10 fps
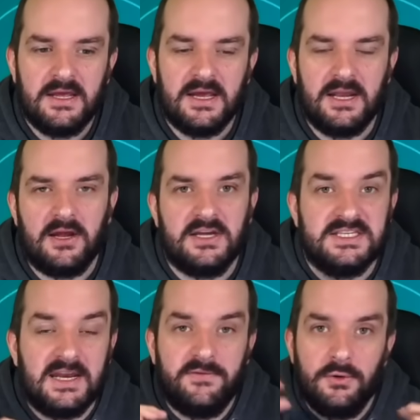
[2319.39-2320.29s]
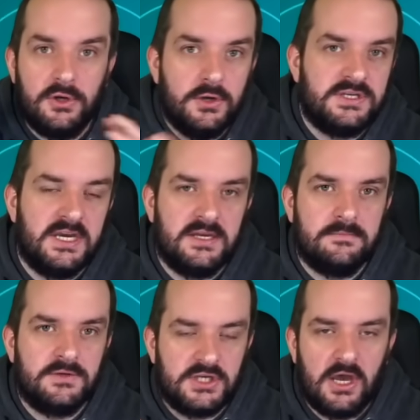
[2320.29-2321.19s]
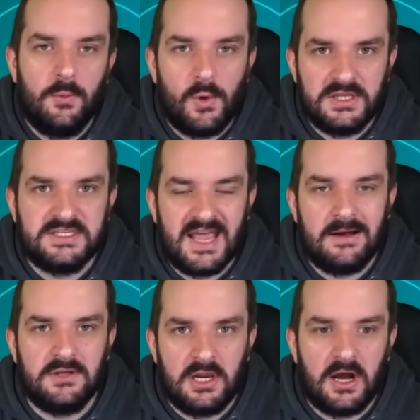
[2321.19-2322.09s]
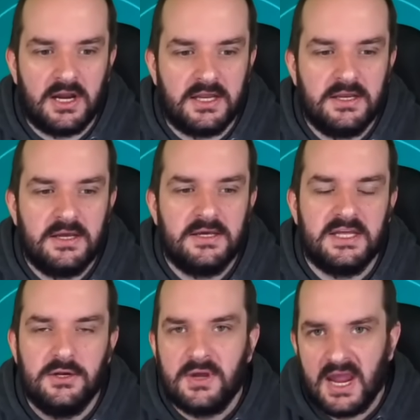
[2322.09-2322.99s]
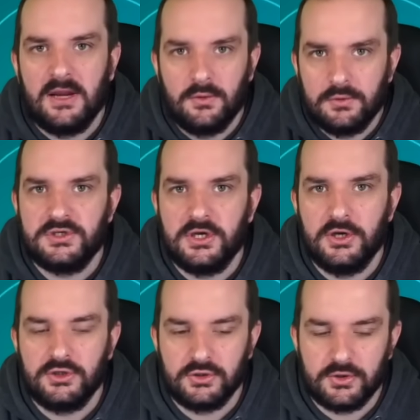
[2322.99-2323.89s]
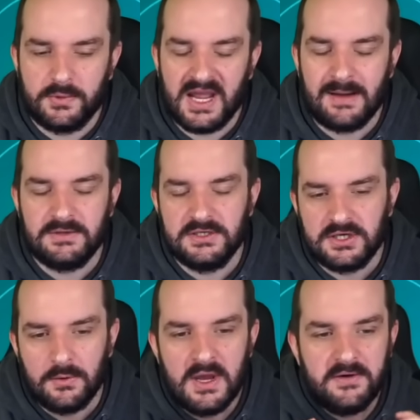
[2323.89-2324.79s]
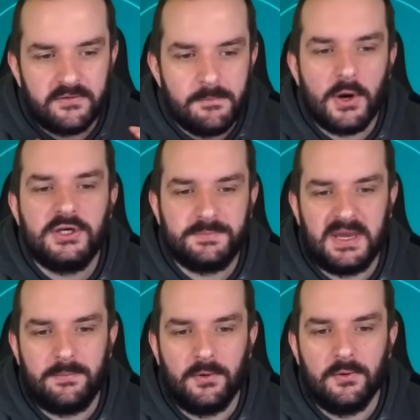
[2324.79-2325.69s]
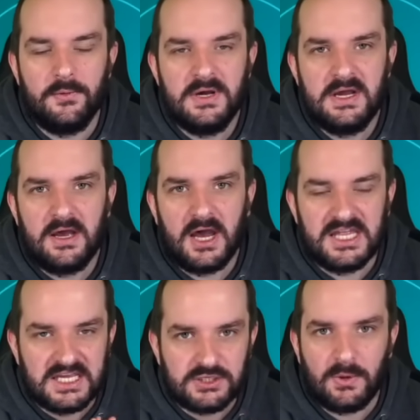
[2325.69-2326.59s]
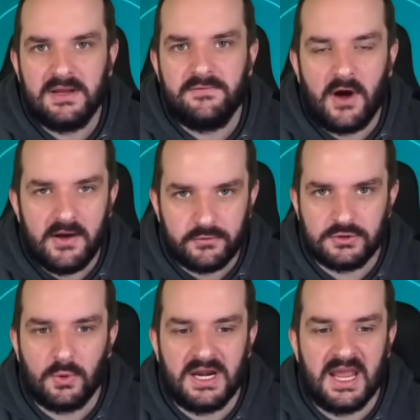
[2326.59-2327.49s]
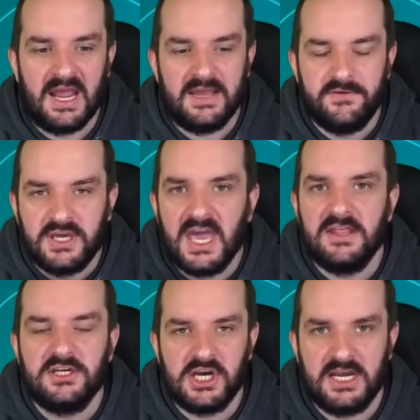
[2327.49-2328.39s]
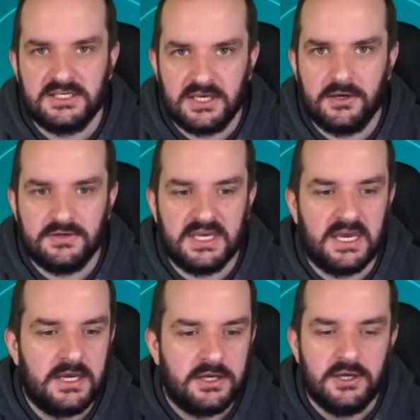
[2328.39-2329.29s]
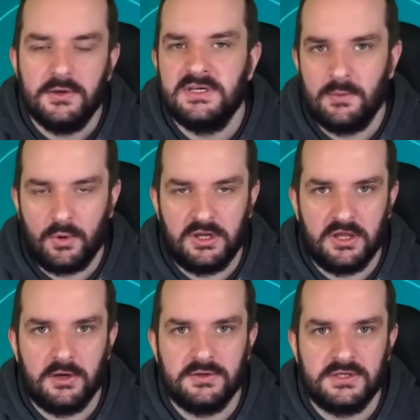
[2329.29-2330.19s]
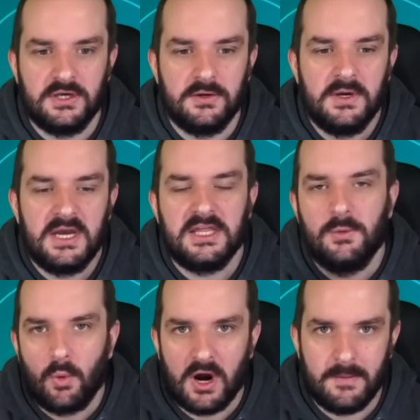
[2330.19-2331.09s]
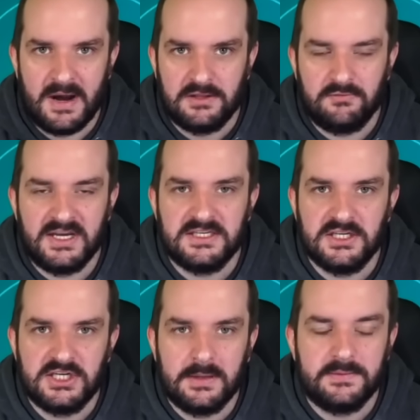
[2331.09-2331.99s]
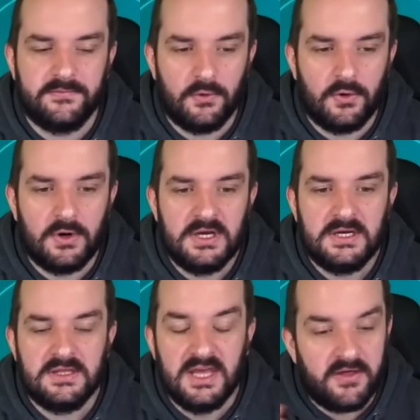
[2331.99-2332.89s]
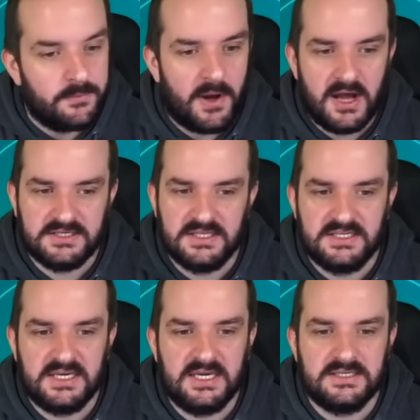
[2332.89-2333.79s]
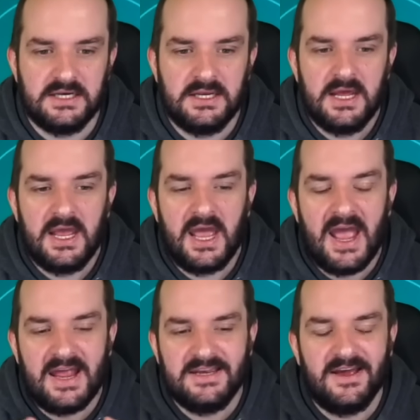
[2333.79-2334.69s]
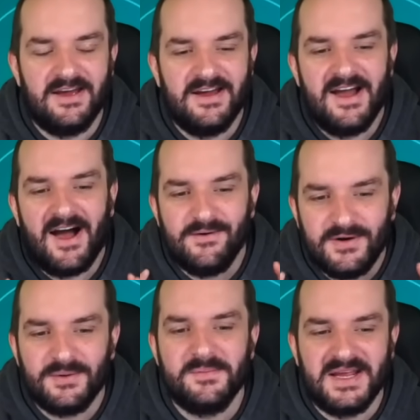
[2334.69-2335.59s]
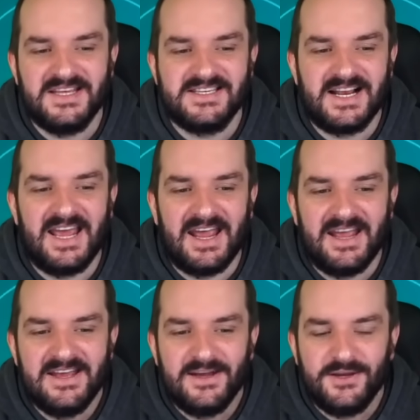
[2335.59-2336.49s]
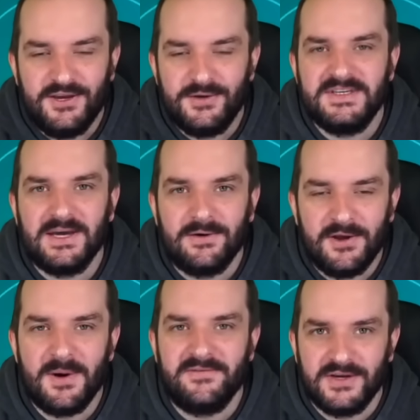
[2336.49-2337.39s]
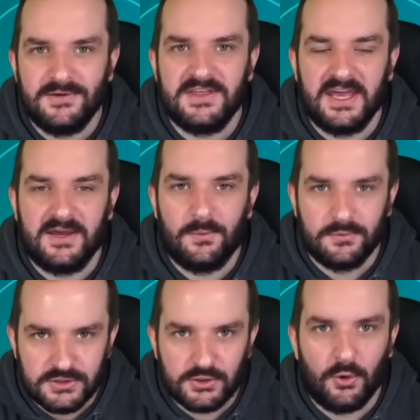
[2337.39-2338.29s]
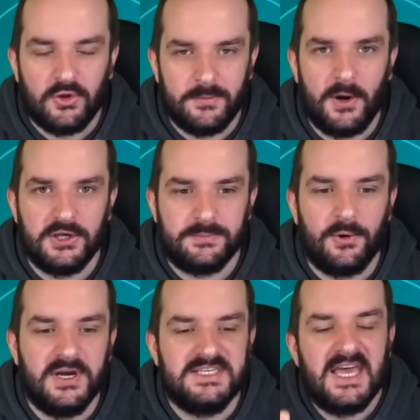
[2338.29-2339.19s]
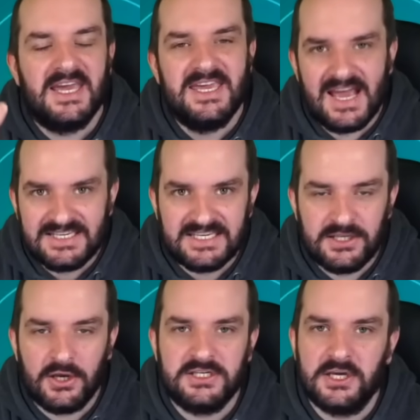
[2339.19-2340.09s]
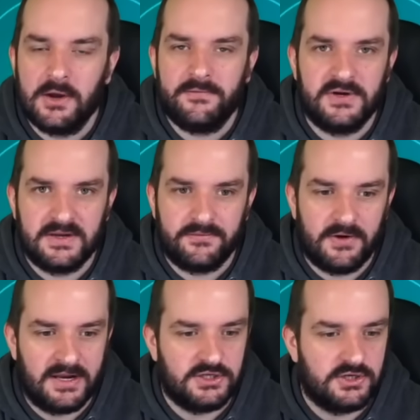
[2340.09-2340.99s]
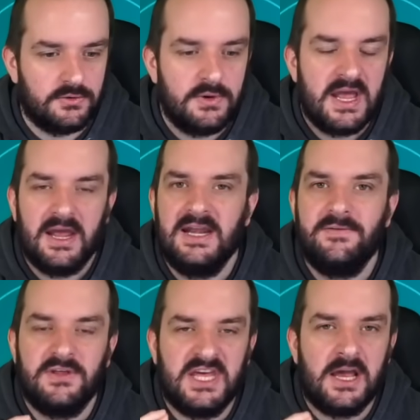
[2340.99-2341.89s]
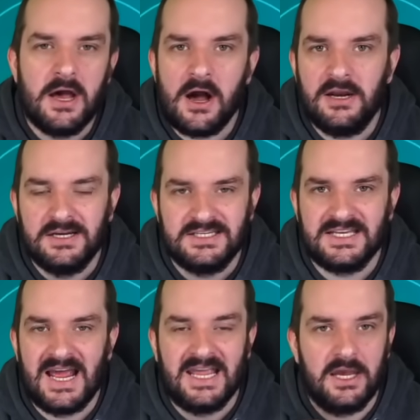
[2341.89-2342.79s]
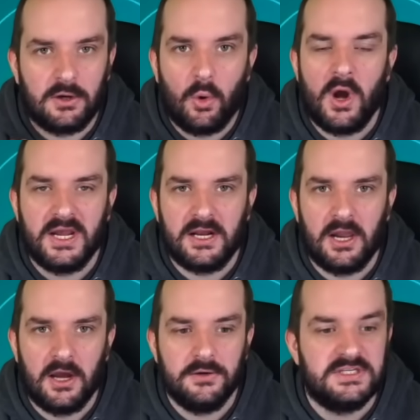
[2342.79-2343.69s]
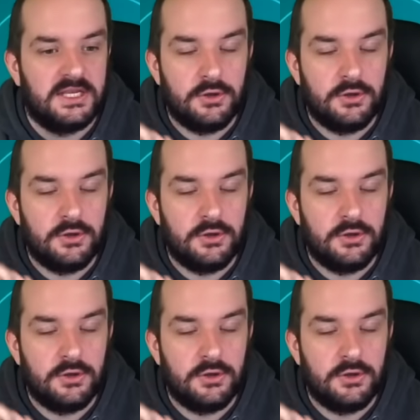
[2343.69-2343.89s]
And like I said, if you're using certain ones down the line, then you can also use your triple captain. So for most people, I think 25 or 28, if you get the chance to use it in one of those two, and then worry about the rest of the chips for the other parts of the season. And I really want to make this clear. Use it on whoever you think will score the most points. Yes, it's nice to go for a differential. And if you think Haaland and Solanke are quite close, then you